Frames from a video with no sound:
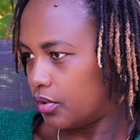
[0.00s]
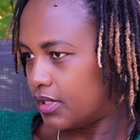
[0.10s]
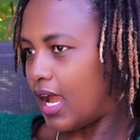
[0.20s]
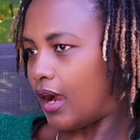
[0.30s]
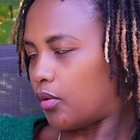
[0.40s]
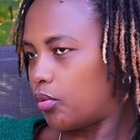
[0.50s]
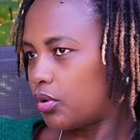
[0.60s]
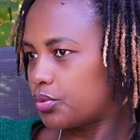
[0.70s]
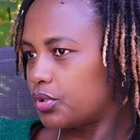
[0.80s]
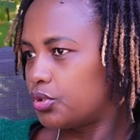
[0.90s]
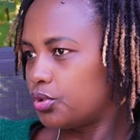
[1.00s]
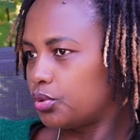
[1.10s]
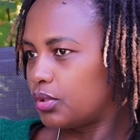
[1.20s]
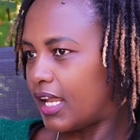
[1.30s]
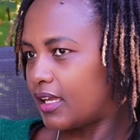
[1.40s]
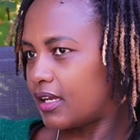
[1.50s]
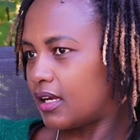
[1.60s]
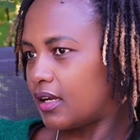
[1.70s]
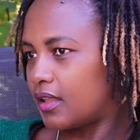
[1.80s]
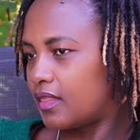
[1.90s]
Yeah, what we do, like
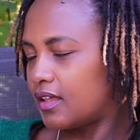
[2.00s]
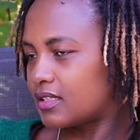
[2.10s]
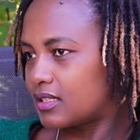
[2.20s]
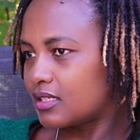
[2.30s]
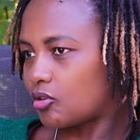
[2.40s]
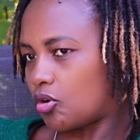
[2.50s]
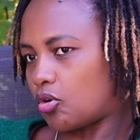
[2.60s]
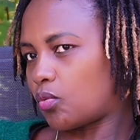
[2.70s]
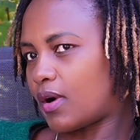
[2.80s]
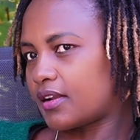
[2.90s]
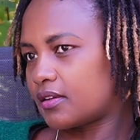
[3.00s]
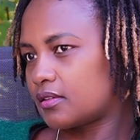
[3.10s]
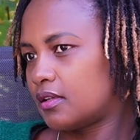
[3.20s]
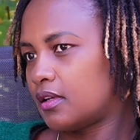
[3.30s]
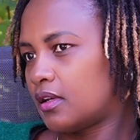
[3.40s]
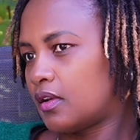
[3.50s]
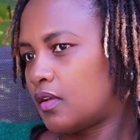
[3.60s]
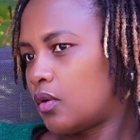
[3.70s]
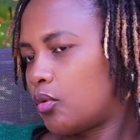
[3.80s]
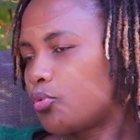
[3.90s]
uh, the seasonal one,
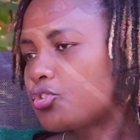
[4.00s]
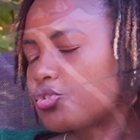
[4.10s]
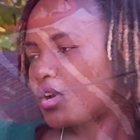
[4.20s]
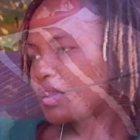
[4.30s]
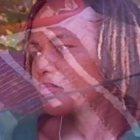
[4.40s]
we usually